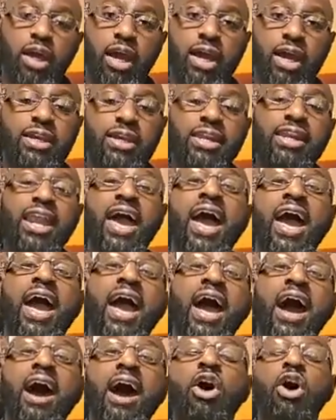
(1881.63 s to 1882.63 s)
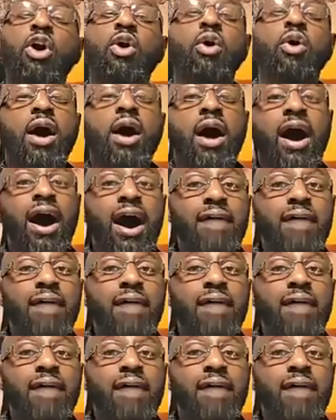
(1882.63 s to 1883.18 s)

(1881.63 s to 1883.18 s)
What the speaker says: and now